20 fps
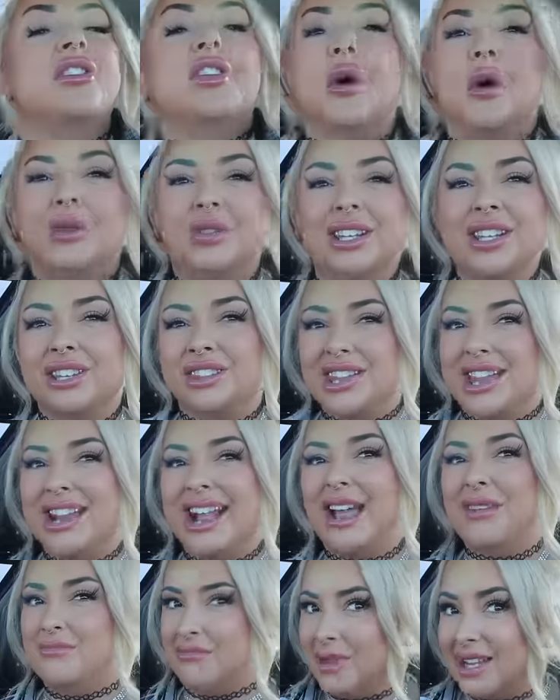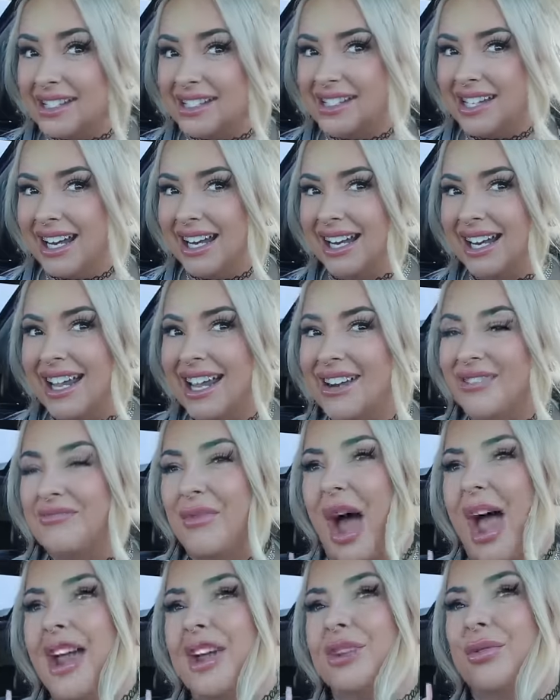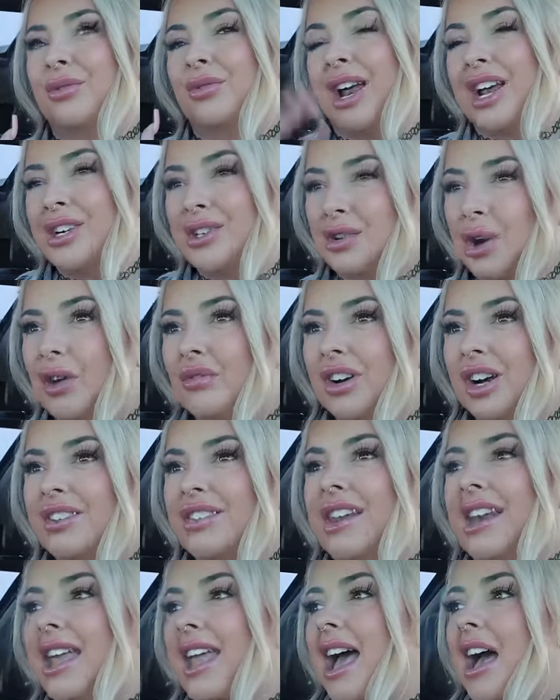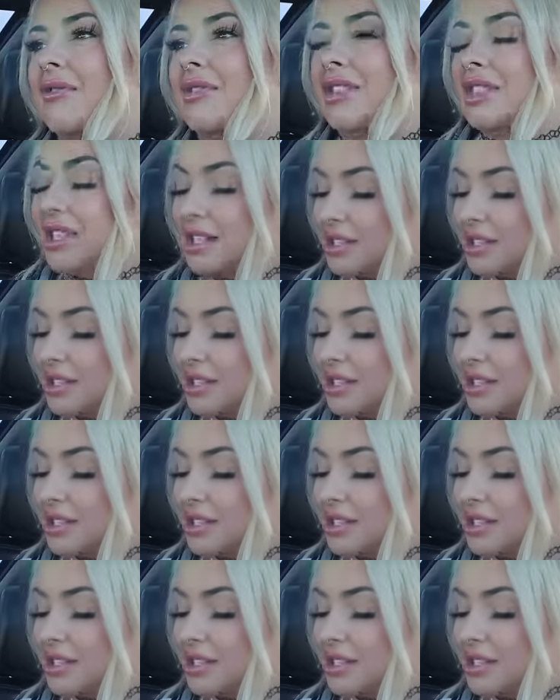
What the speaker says: The only thing I'm missing in my Range Rover that I have in